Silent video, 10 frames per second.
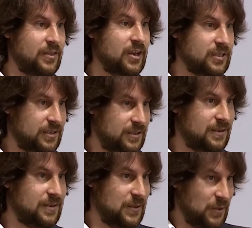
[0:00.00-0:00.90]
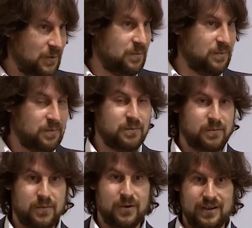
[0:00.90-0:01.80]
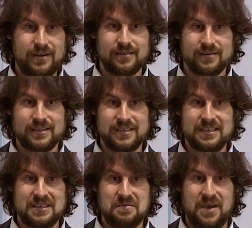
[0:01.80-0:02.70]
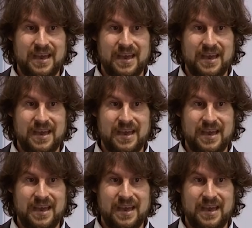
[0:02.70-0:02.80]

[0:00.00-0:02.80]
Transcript: Thus, the political system